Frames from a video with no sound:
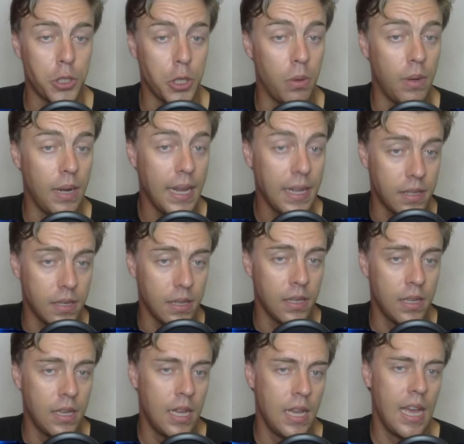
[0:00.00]
you later
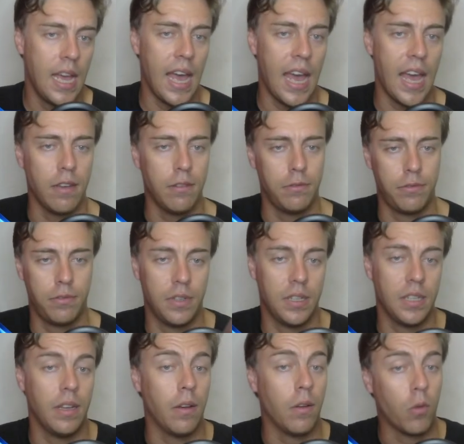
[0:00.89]
have
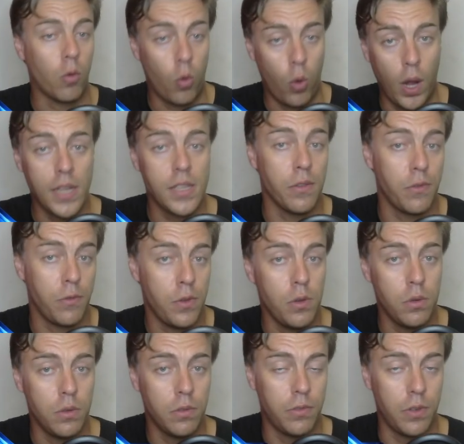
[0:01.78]
quite a
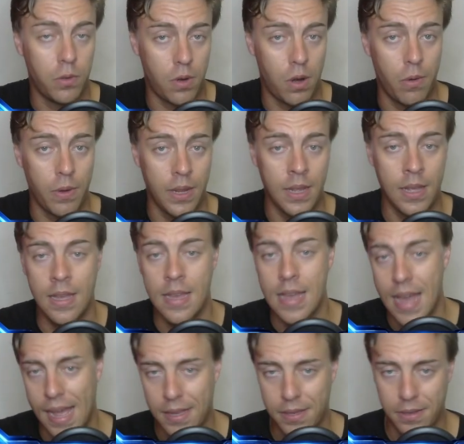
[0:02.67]
few Ferrari
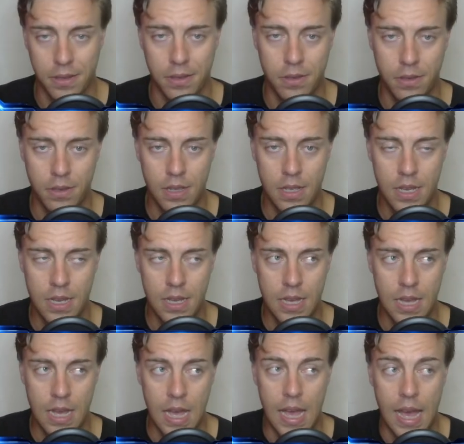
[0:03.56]
assets.
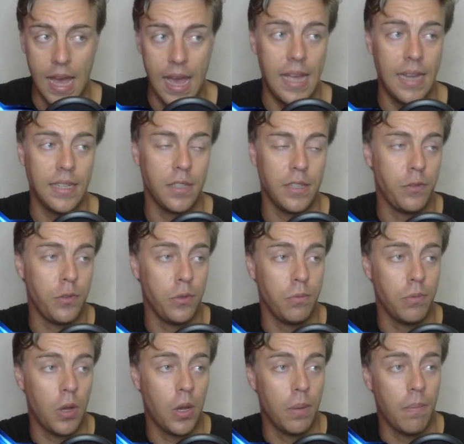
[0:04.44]
And if you
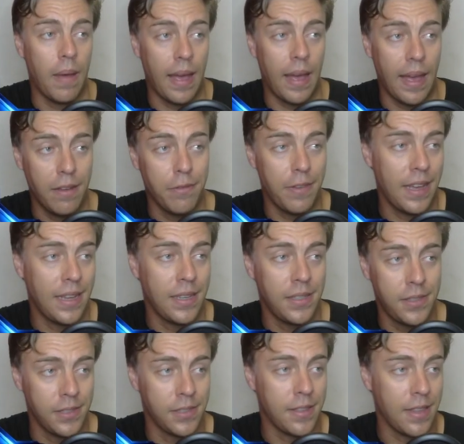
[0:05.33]
have
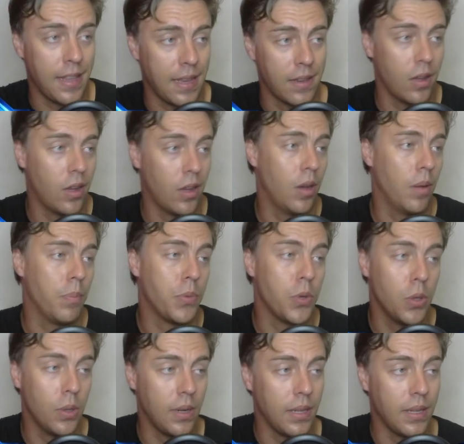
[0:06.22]
assets that are
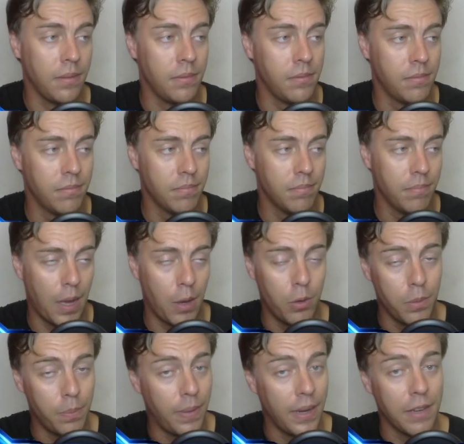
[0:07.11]
purely
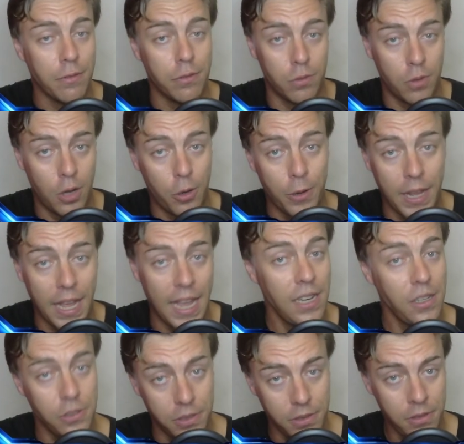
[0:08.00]
powered by Ferrari
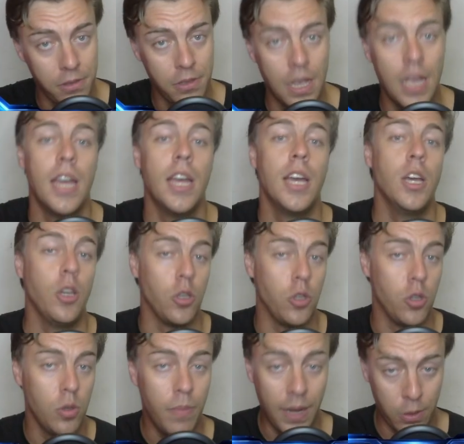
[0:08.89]
engines,
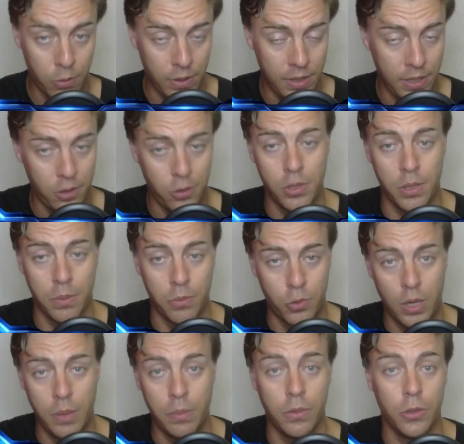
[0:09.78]
you might run into some
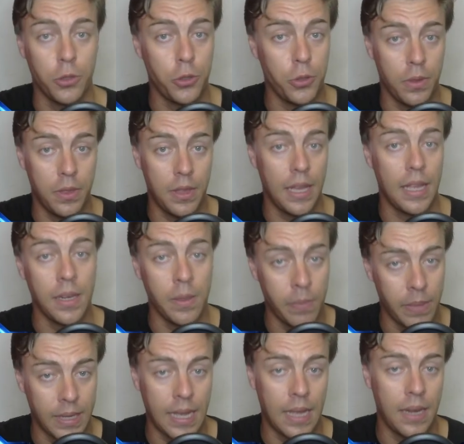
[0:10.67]
trouble should any
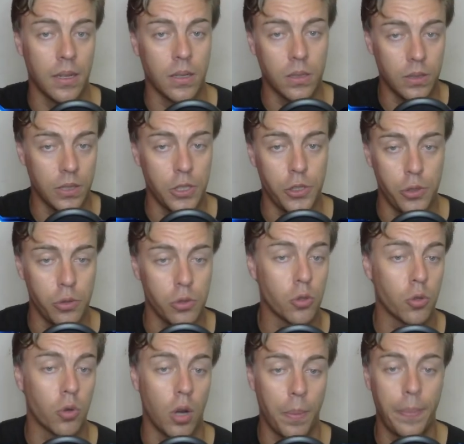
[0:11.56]
mechanical issues
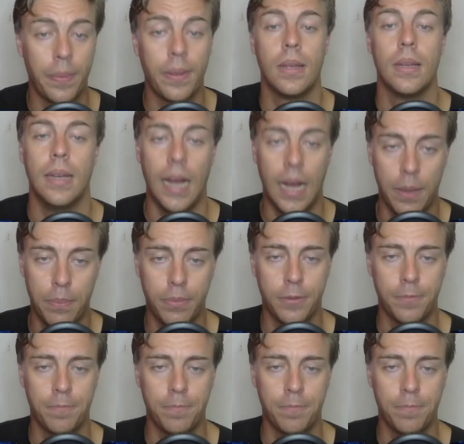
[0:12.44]
crop up.